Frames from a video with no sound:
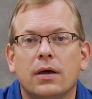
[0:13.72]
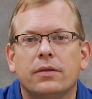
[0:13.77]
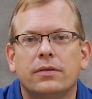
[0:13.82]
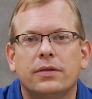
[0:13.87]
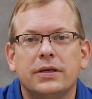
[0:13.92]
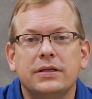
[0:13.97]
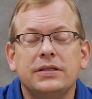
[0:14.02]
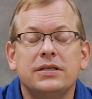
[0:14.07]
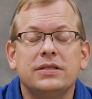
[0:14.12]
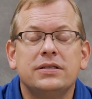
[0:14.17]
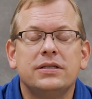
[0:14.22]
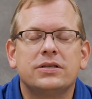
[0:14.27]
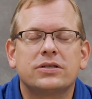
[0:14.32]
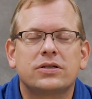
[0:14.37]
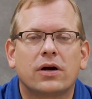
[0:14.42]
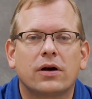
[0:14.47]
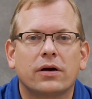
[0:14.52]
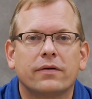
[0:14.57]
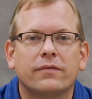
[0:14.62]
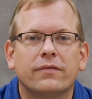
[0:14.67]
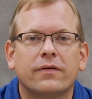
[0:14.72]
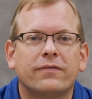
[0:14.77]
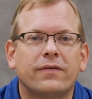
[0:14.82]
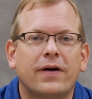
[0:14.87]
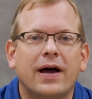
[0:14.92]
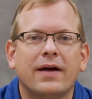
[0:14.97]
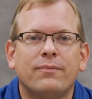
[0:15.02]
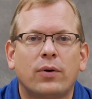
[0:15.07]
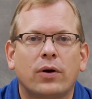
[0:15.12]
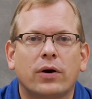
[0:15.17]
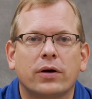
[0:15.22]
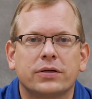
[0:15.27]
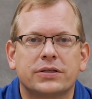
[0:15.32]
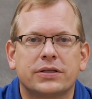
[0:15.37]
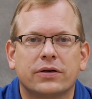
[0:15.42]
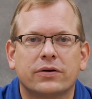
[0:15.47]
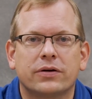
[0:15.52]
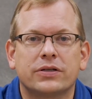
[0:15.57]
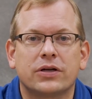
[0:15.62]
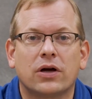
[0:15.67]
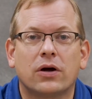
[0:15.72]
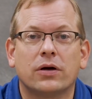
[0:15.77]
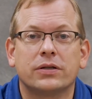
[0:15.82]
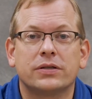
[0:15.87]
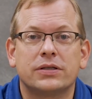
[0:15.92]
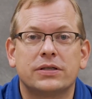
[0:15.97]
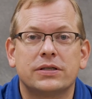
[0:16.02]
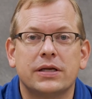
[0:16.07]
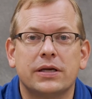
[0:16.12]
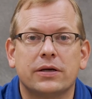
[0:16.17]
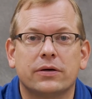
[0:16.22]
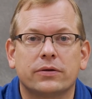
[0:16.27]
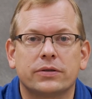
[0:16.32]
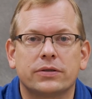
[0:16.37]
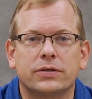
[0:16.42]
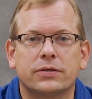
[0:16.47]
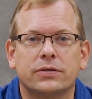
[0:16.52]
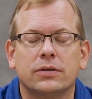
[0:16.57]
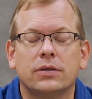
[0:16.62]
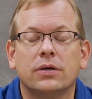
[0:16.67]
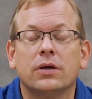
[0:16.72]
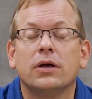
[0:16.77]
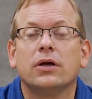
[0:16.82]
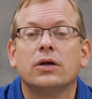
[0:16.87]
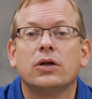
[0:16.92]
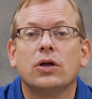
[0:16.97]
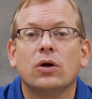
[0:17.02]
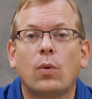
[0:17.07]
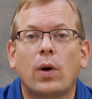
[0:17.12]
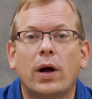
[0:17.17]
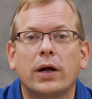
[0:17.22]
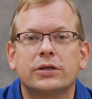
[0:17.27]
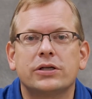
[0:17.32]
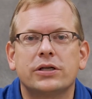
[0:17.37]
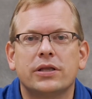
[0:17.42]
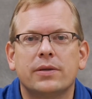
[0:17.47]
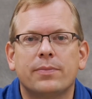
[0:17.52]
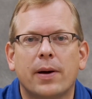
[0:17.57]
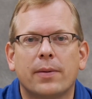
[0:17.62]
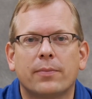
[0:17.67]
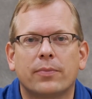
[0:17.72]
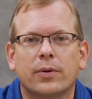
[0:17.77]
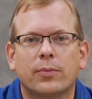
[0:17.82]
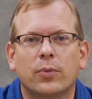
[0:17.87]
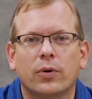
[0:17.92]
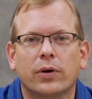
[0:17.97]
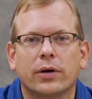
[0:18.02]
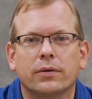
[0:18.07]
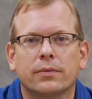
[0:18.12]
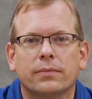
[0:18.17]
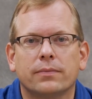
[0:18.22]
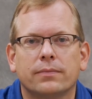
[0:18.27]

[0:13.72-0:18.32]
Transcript: This is the start of a five-part series on seals. You're watching the Pump Report.